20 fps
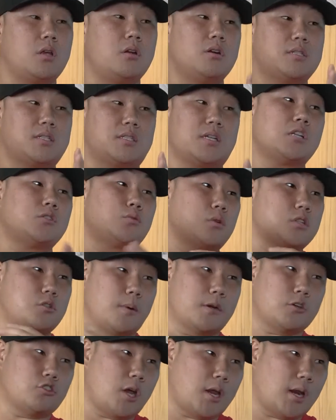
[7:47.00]
starts with
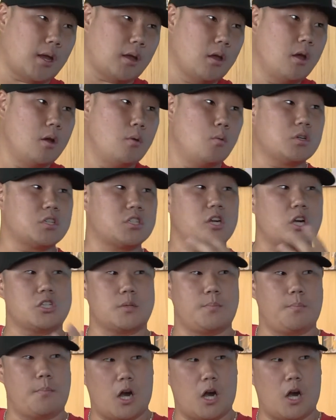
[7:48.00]
spring training. Okay. It starts in